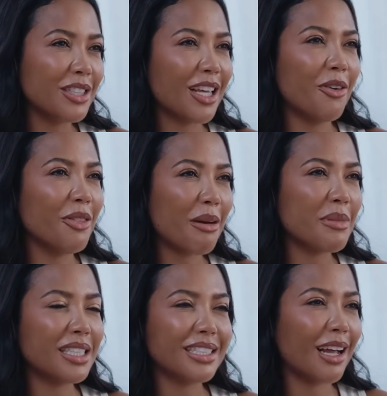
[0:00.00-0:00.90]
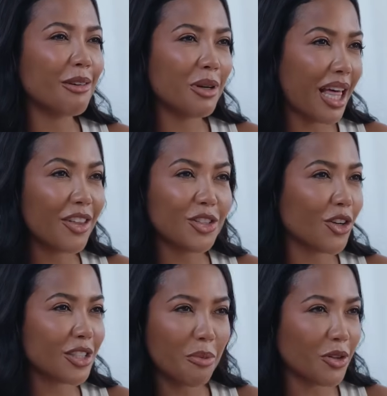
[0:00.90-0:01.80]
So that means without the
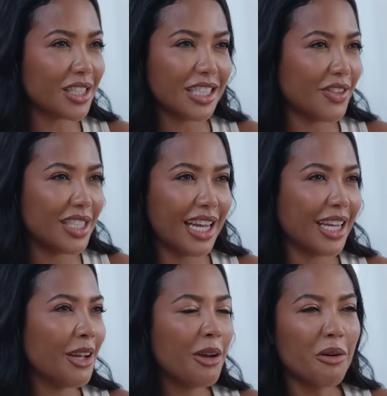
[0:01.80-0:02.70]
toxic positivity,